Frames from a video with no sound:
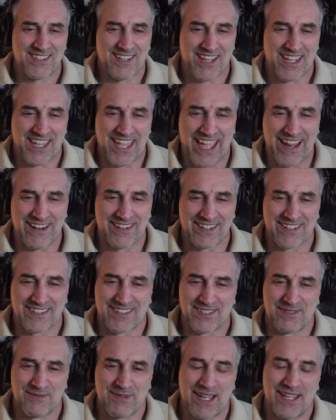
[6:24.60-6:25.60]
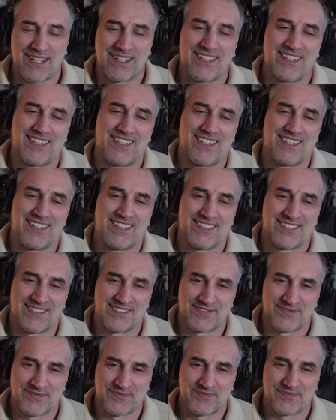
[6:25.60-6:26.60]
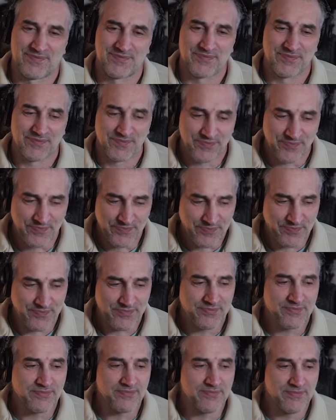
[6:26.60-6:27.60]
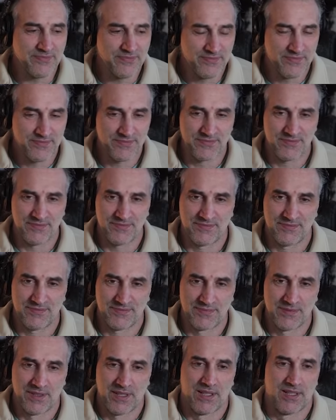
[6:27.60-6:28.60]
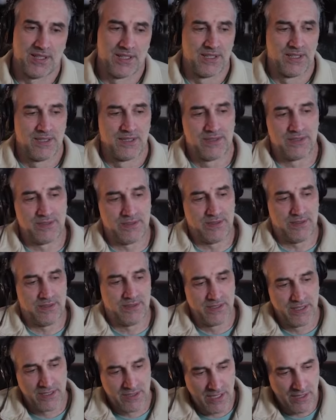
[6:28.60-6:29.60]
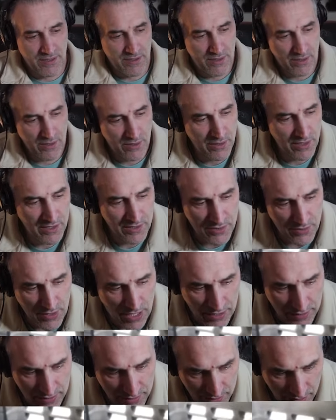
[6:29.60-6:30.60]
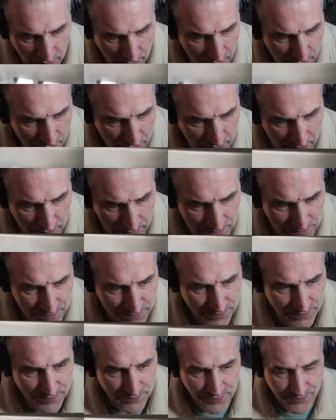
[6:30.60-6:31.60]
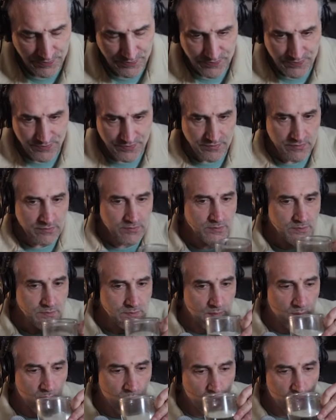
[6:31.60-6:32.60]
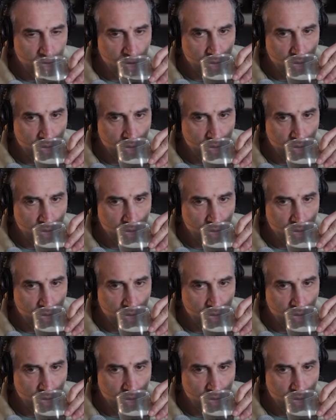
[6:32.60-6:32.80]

instructor. I appreciate it. Wow, I'm going to give a really big one so that, so that so is pouring out. How, how good is that,